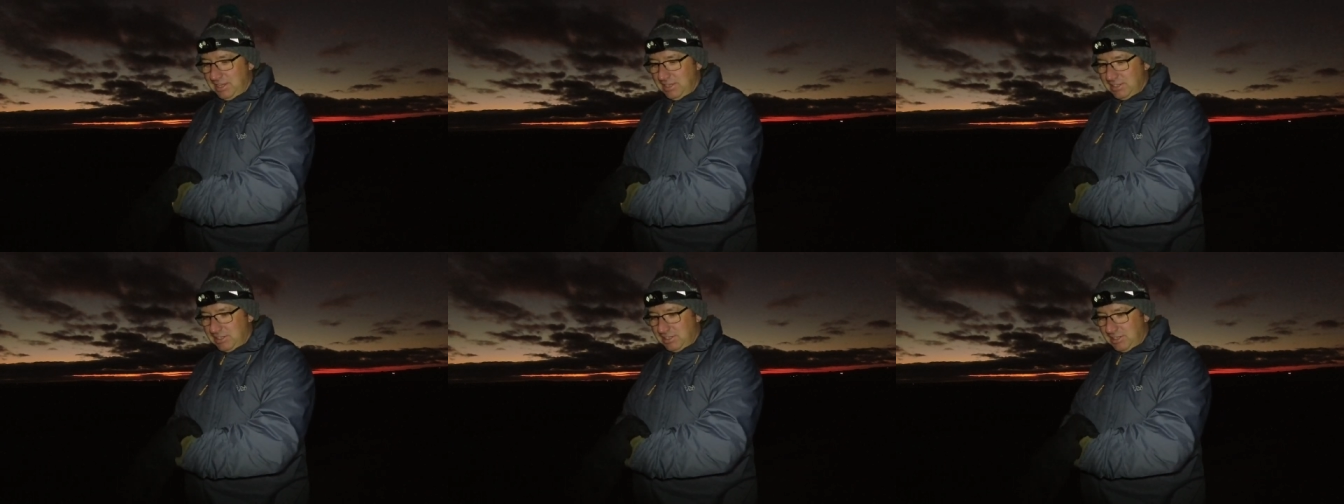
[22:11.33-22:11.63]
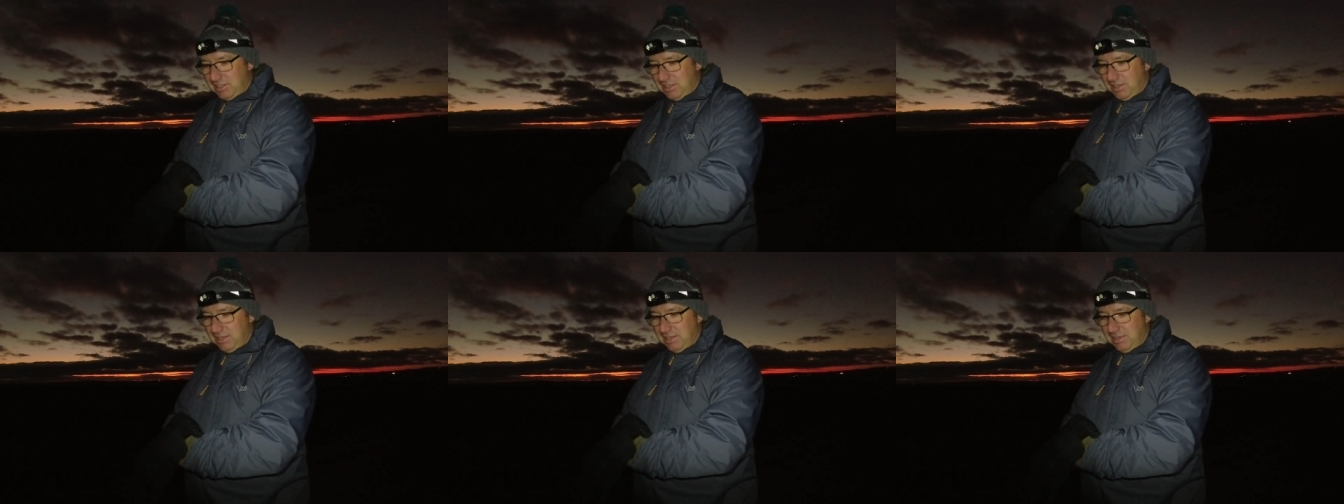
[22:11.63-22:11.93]

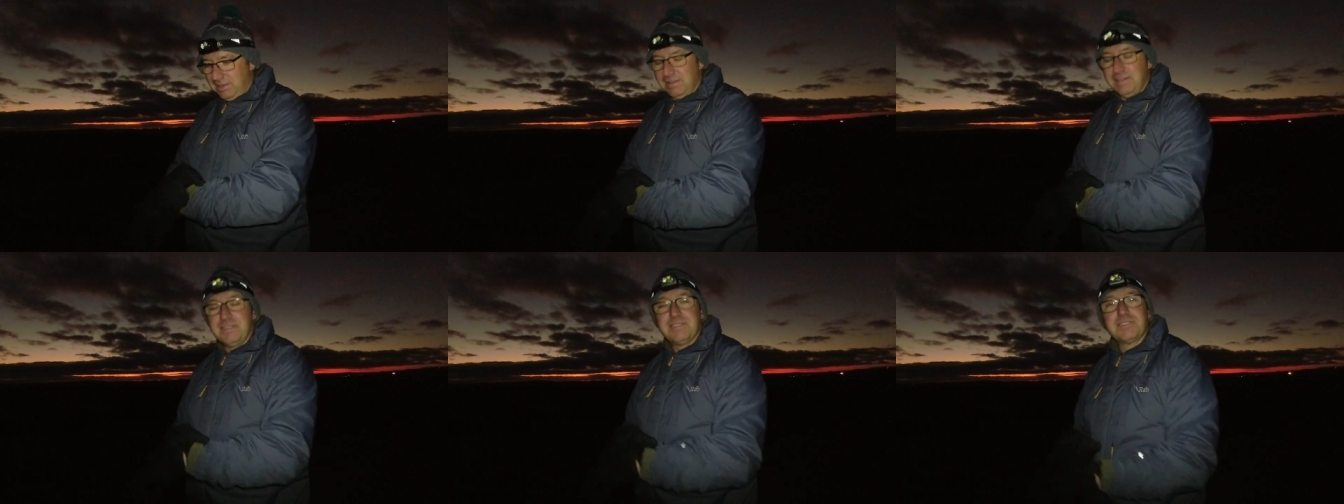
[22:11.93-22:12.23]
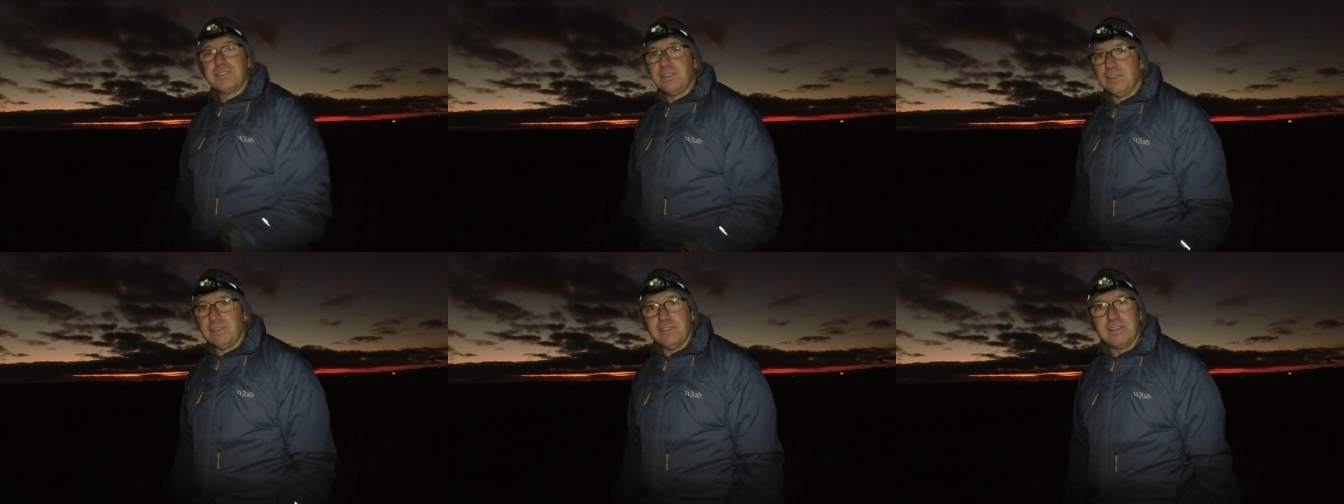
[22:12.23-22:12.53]
it's
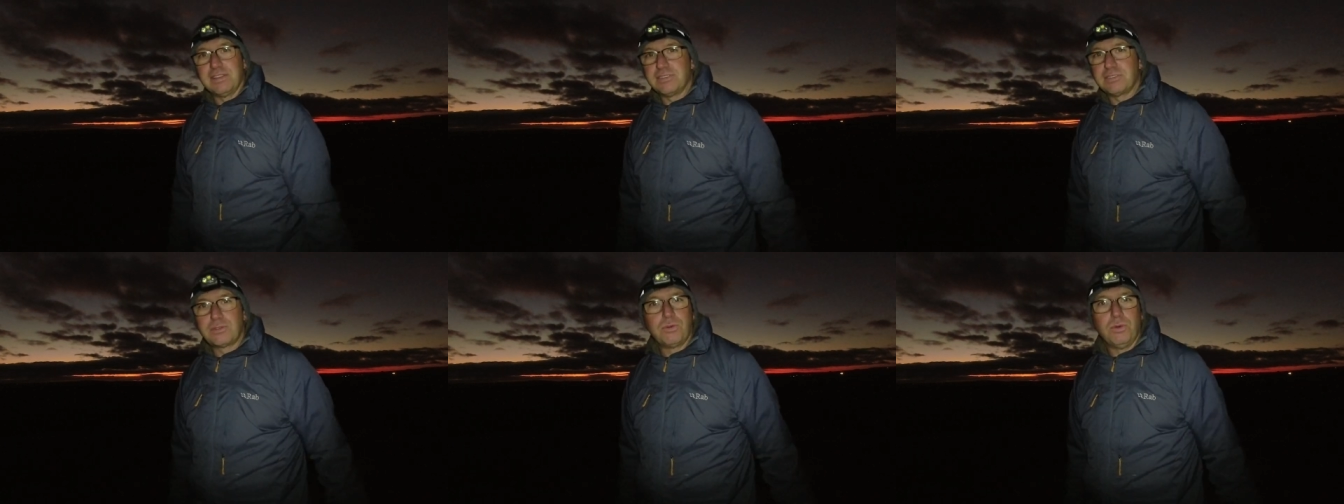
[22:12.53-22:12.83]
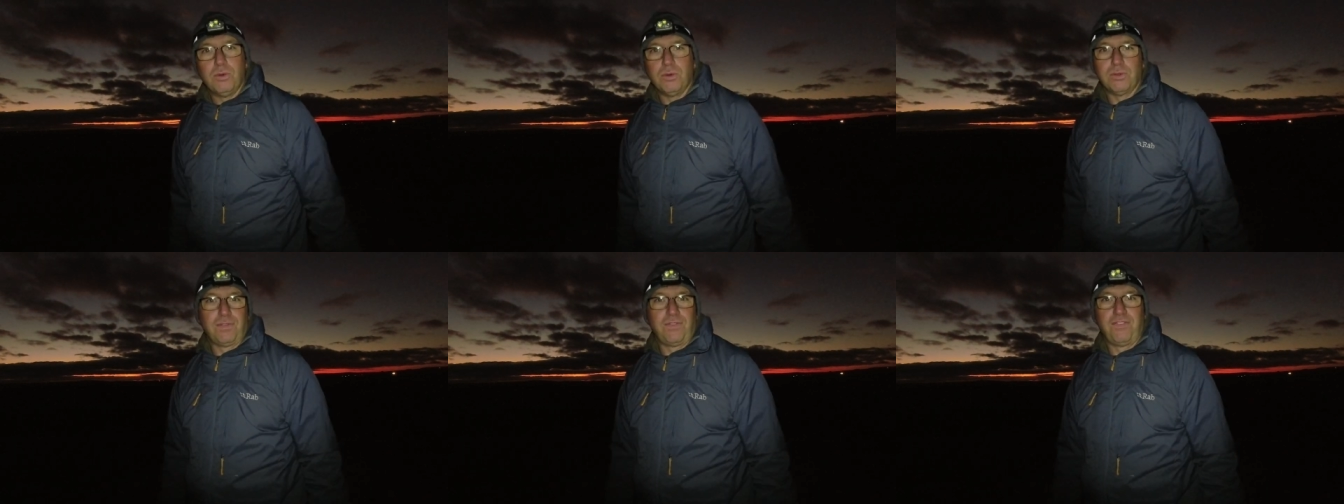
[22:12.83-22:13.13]

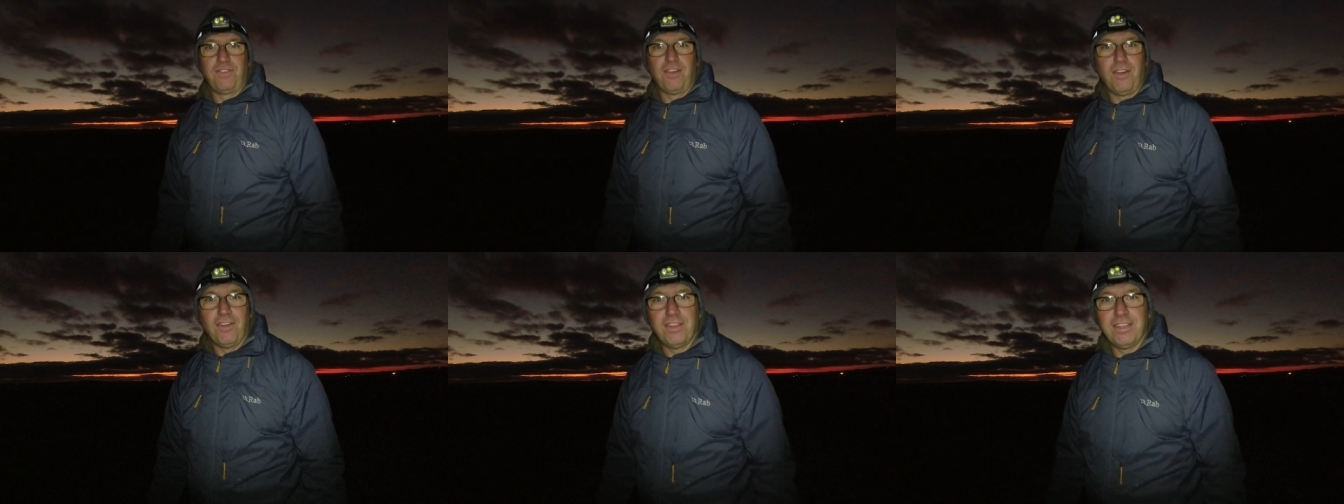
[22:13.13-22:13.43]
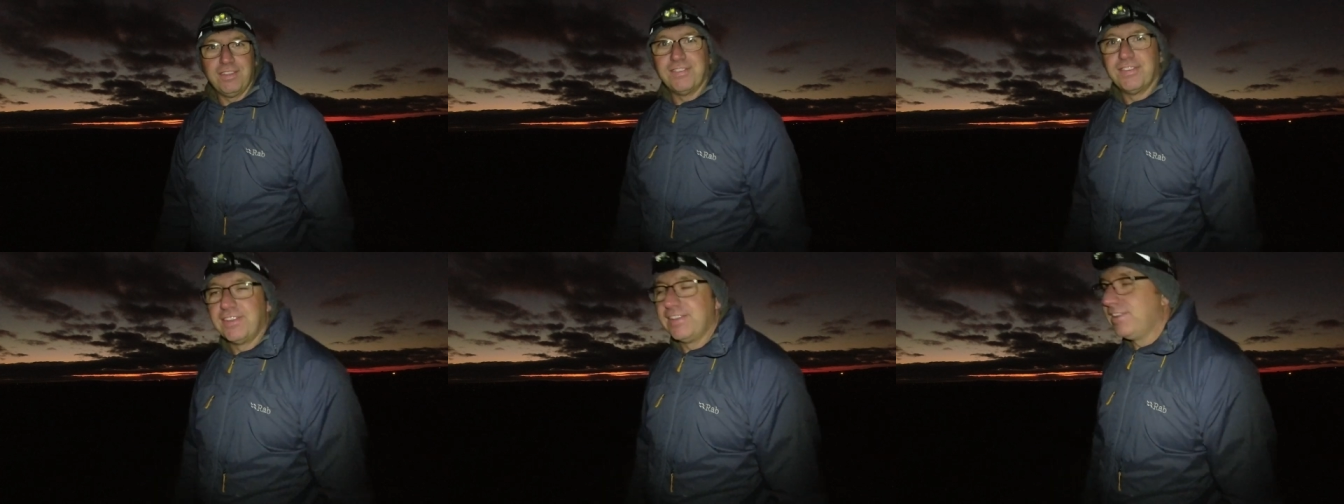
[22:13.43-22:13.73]
4:45.